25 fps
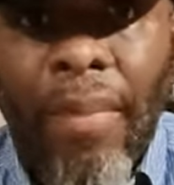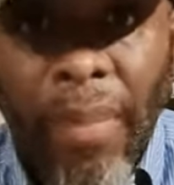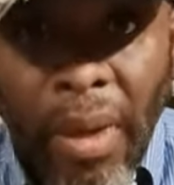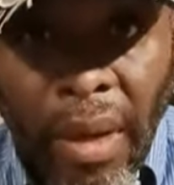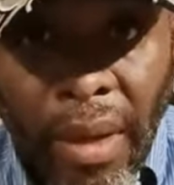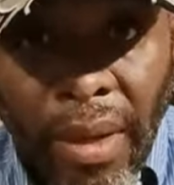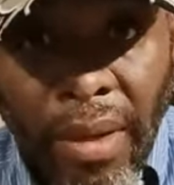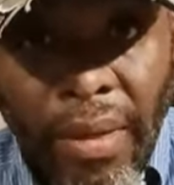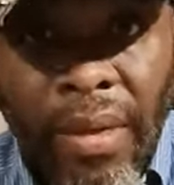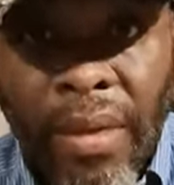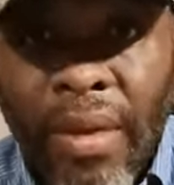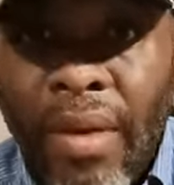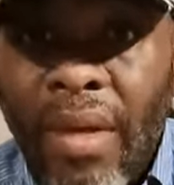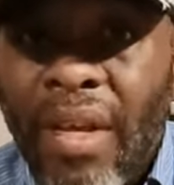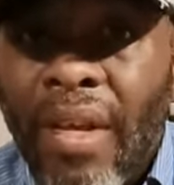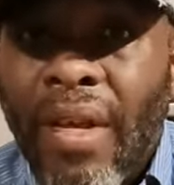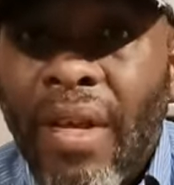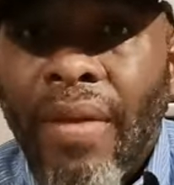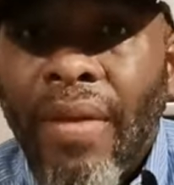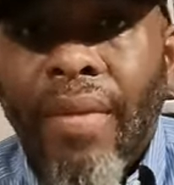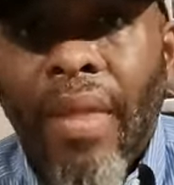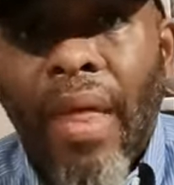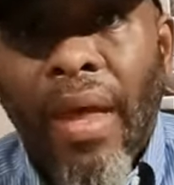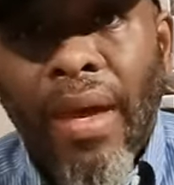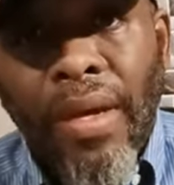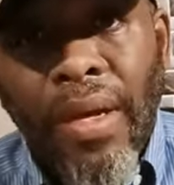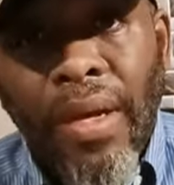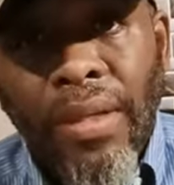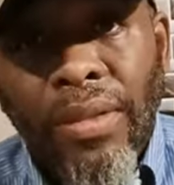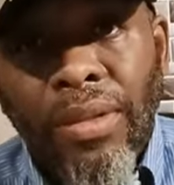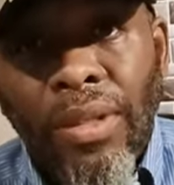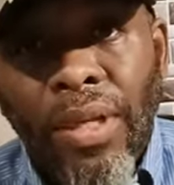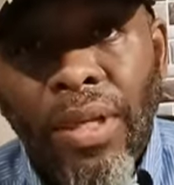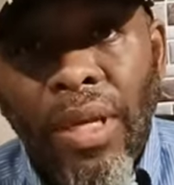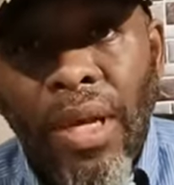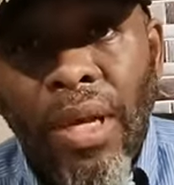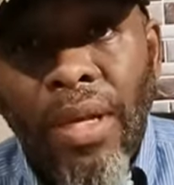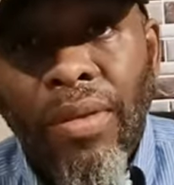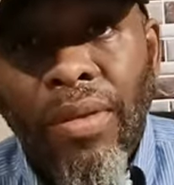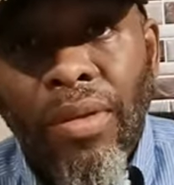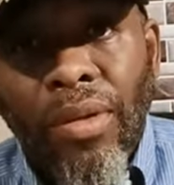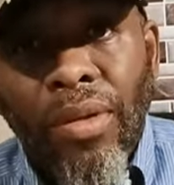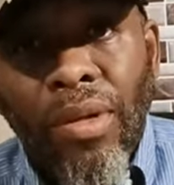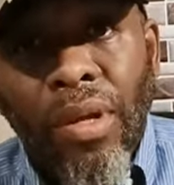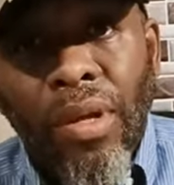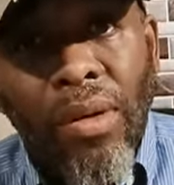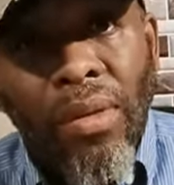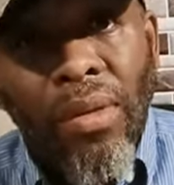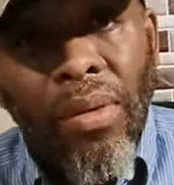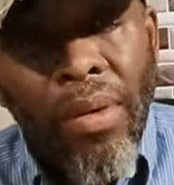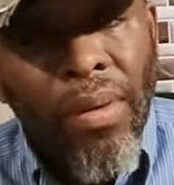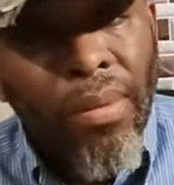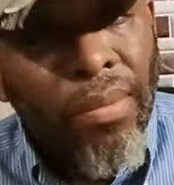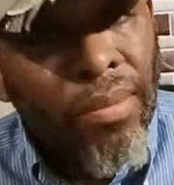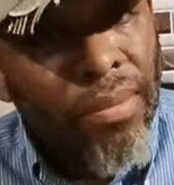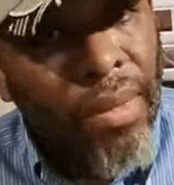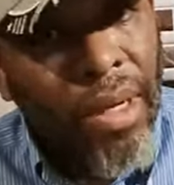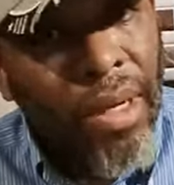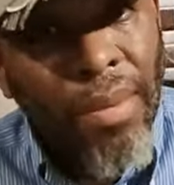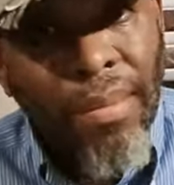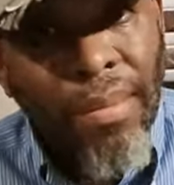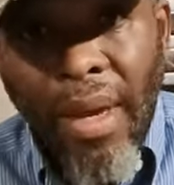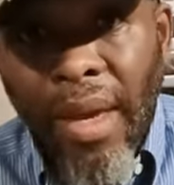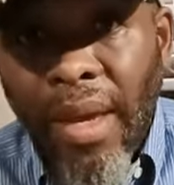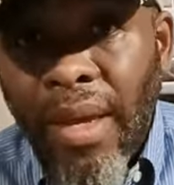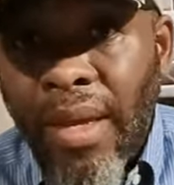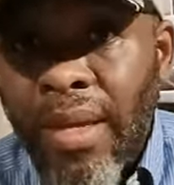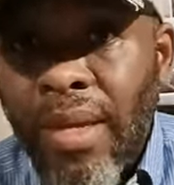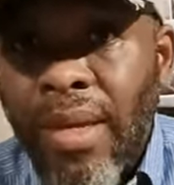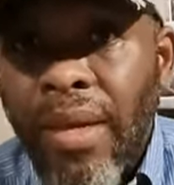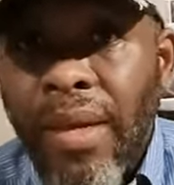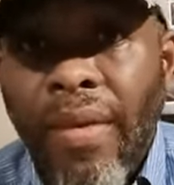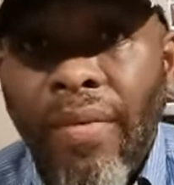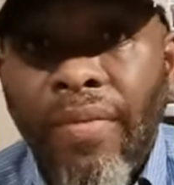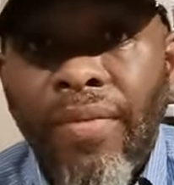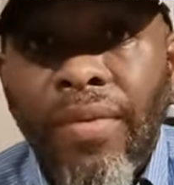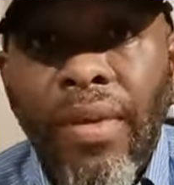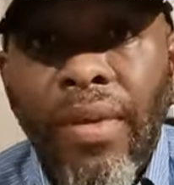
But like I said, you know, my main gift